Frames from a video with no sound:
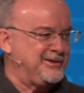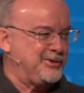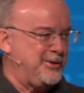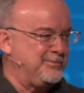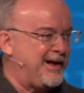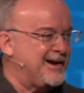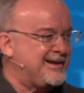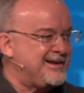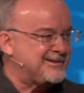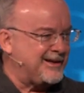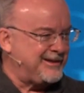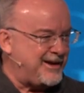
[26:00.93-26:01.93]
to him like
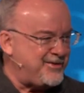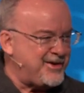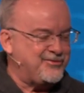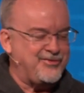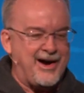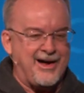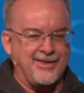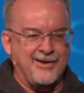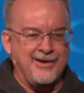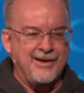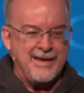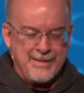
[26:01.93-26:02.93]
he's a loving
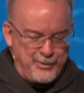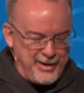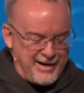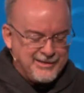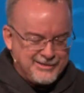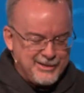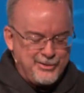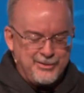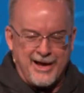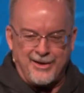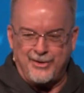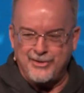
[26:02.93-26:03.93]
father. When I see you
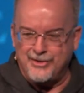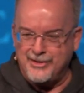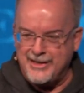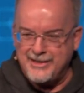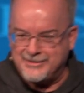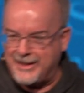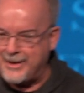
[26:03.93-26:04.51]
down on your knees and